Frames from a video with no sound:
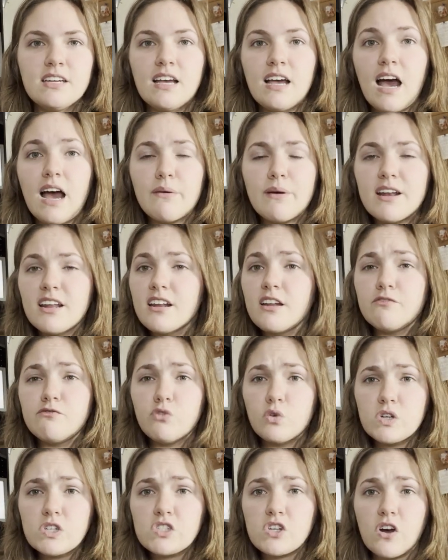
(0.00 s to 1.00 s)
I rated it
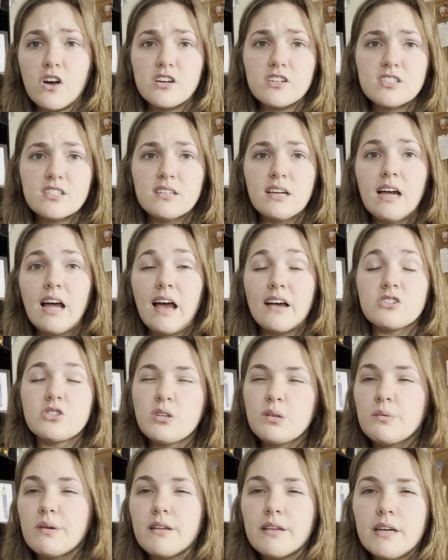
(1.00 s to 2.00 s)
4 stars.
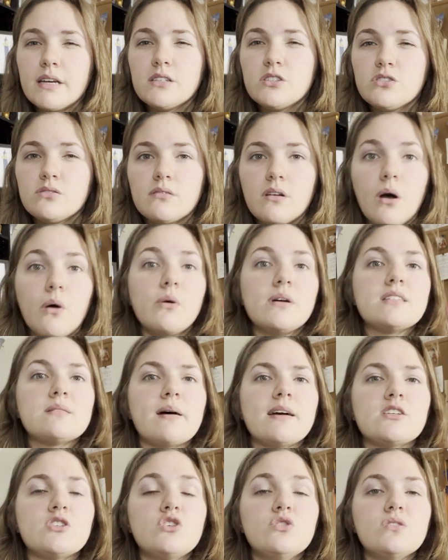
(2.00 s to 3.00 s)
Actually, really, it's
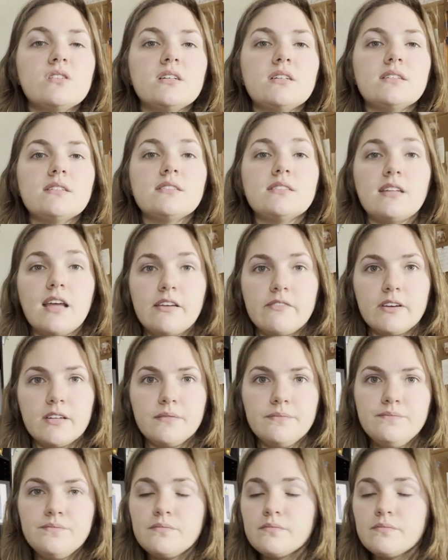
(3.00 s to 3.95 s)
by Susan David.